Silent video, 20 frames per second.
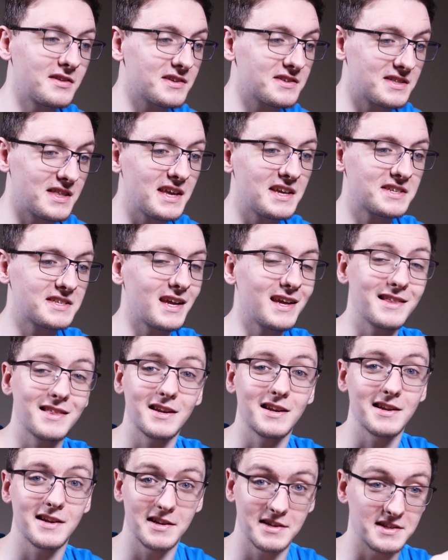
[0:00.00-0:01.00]
as they say
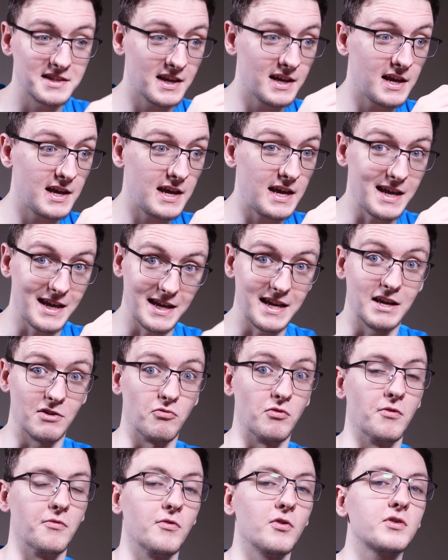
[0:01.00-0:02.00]
that it is
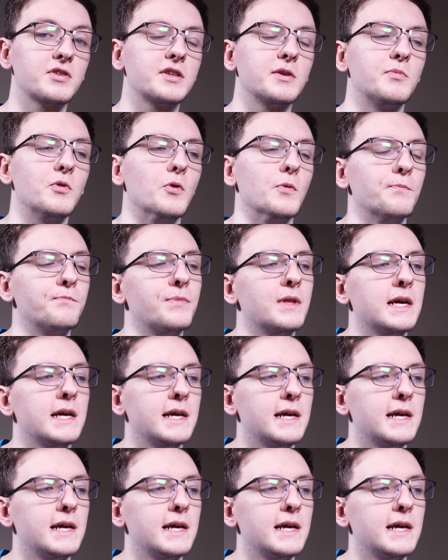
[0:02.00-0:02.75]
irreversible.